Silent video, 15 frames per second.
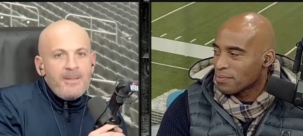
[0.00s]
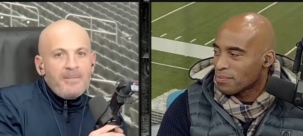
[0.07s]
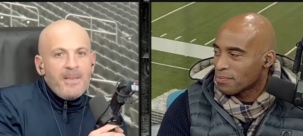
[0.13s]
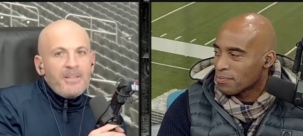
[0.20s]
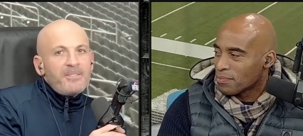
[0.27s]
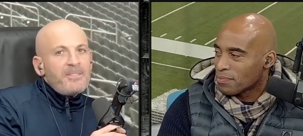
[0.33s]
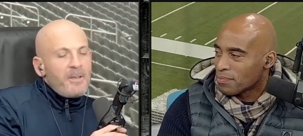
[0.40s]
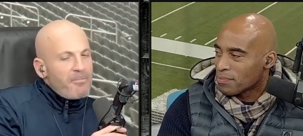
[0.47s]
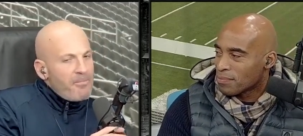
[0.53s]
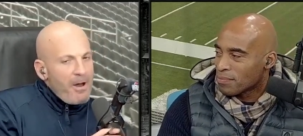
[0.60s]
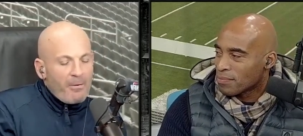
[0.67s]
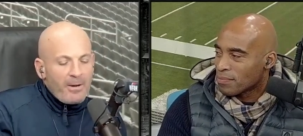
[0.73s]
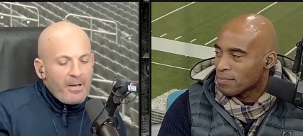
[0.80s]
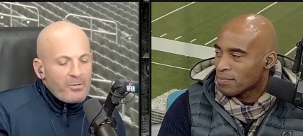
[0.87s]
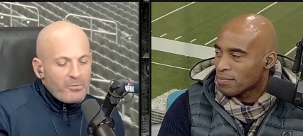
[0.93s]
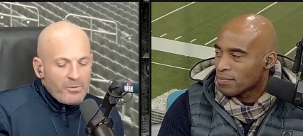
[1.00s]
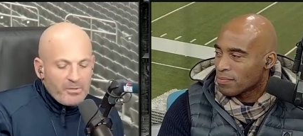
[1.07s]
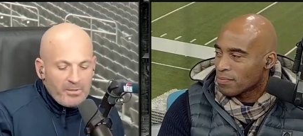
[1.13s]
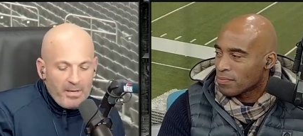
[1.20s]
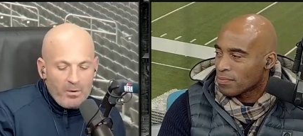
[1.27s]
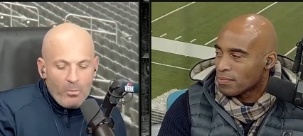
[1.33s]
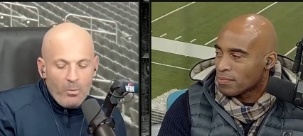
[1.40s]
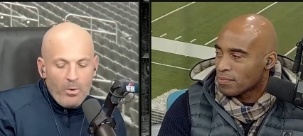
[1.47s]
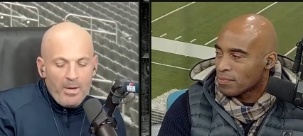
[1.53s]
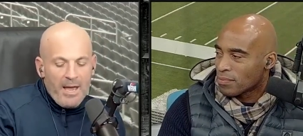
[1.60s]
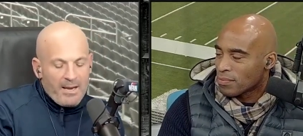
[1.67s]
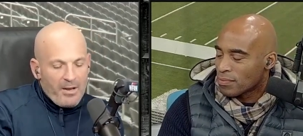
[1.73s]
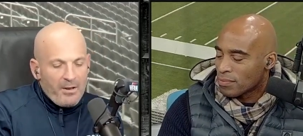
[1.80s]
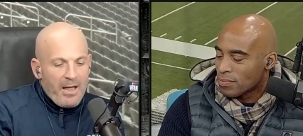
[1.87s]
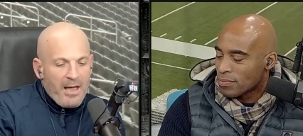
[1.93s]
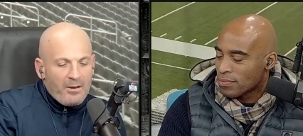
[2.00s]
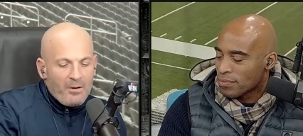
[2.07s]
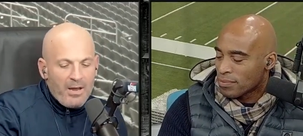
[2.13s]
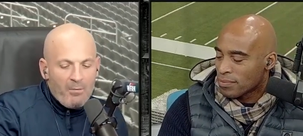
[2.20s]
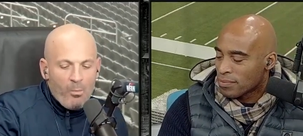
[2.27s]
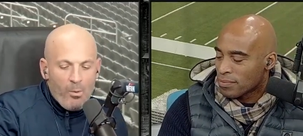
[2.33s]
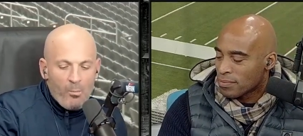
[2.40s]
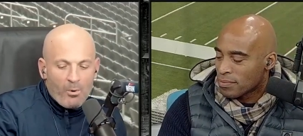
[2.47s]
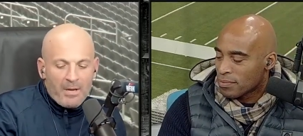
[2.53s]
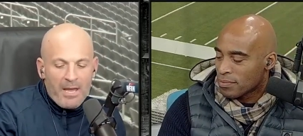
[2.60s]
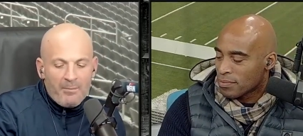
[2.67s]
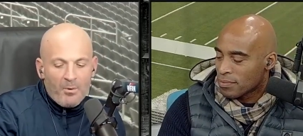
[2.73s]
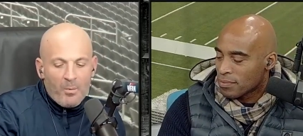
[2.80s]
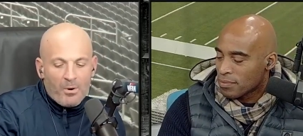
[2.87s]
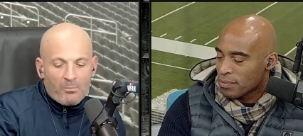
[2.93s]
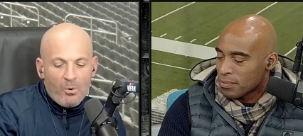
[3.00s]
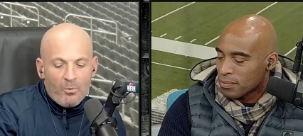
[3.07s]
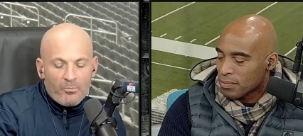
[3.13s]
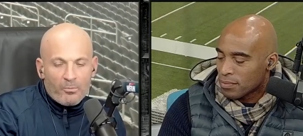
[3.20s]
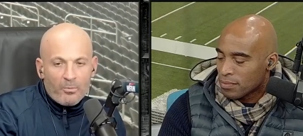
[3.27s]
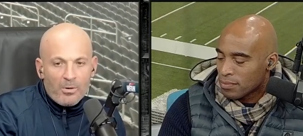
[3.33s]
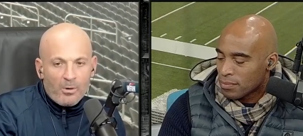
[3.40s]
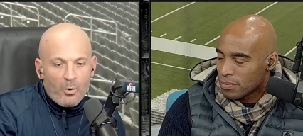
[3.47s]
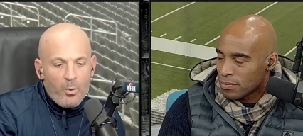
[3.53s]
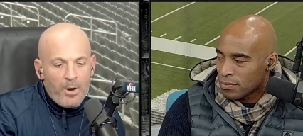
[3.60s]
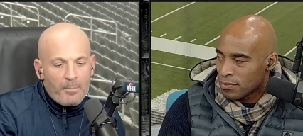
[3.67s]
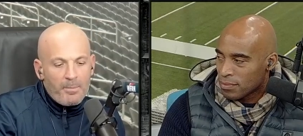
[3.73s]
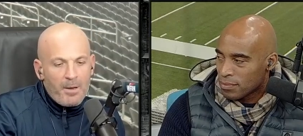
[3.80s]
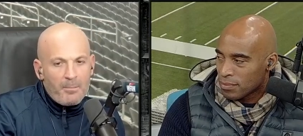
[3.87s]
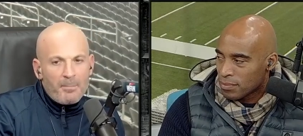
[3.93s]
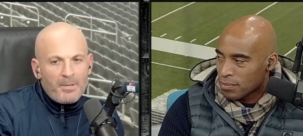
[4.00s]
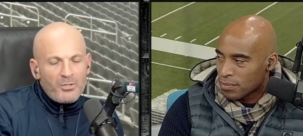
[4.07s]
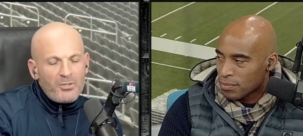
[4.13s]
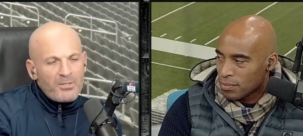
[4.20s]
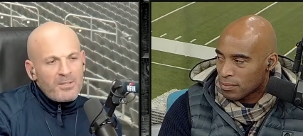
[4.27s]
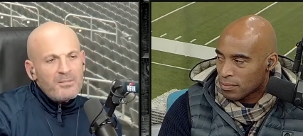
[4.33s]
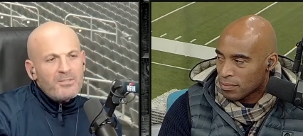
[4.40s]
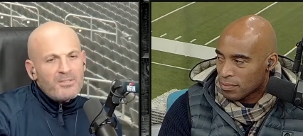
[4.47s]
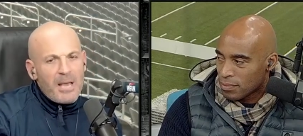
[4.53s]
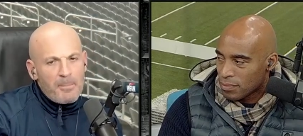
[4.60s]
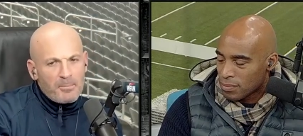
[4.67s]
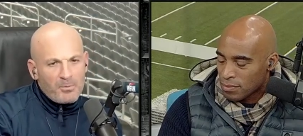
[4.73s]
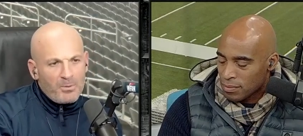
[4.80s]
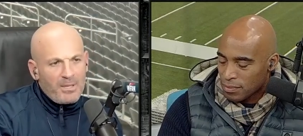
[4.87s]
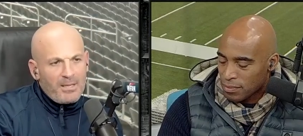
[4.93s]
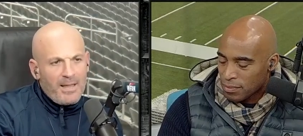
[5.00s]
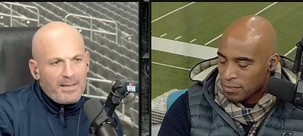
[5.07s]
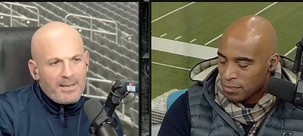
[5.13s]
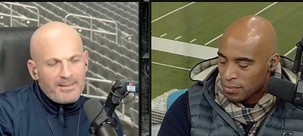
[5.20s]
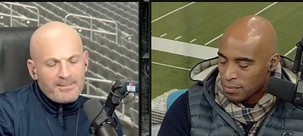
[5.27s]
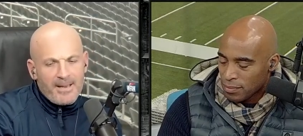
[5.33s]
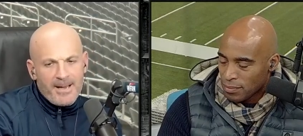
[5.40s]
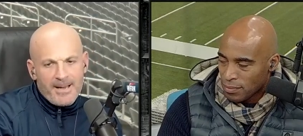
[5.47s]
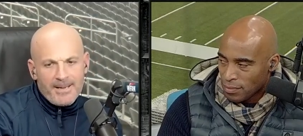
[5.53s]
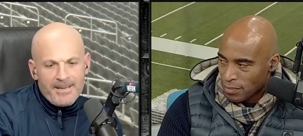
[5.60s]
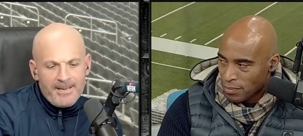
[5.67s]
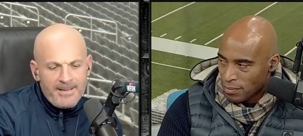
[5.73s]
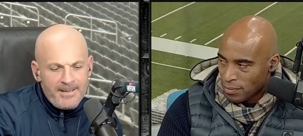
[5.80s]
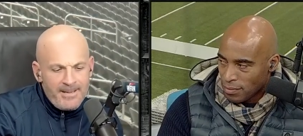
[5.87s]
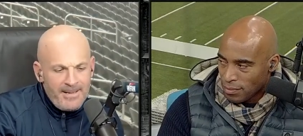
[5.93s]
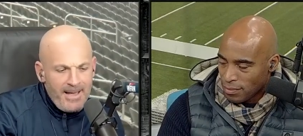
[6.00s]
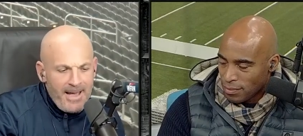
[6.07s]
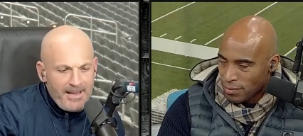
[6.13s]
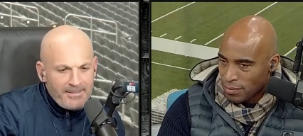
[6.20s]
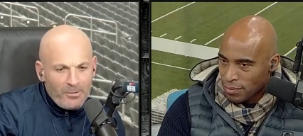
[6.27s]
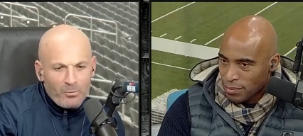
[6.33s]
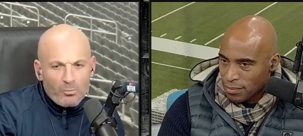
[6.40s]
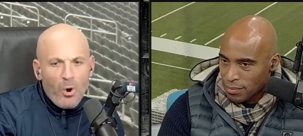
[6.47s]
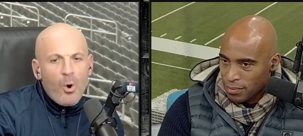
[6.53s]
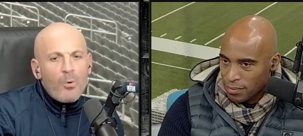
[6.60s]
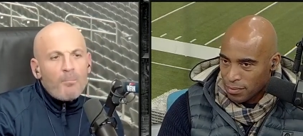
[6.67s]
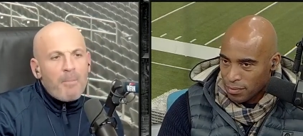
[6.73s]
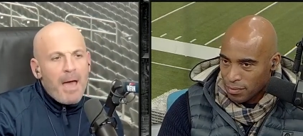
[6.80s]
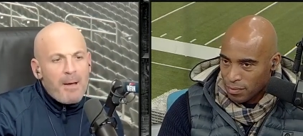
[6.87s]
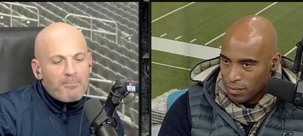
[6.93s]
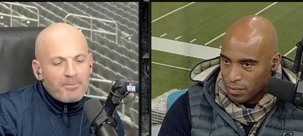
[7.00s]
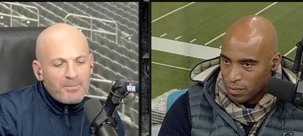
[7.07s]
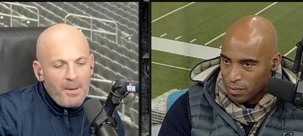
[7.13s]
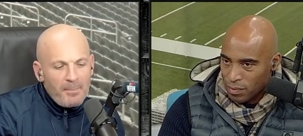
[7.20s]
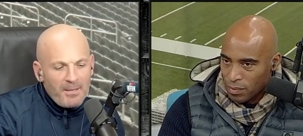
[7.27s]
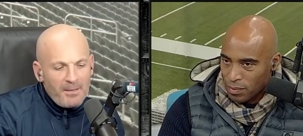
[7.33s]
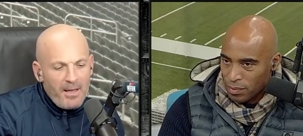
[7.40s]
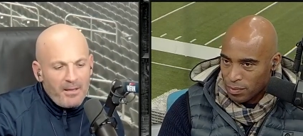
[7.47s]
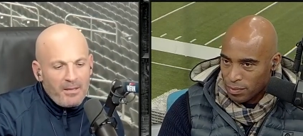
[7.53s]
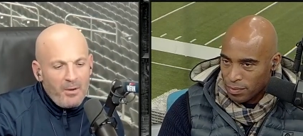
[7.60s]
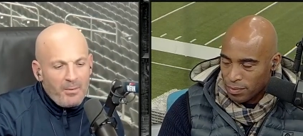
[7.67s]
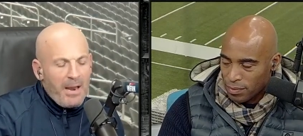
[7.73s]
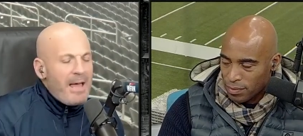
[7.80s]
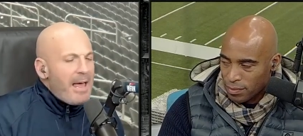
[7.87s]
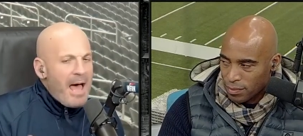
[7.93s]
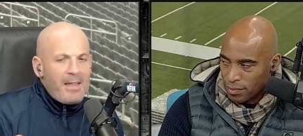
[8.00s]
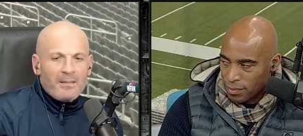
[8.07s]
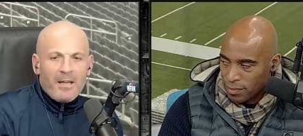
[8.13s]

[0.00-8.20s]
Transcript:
Speaker 1: This is a very interesting. We and I, I know you have one more game you want to roll through real quick but just conceptually, like as a uh, as a roadmap. Somebody like you, and I, I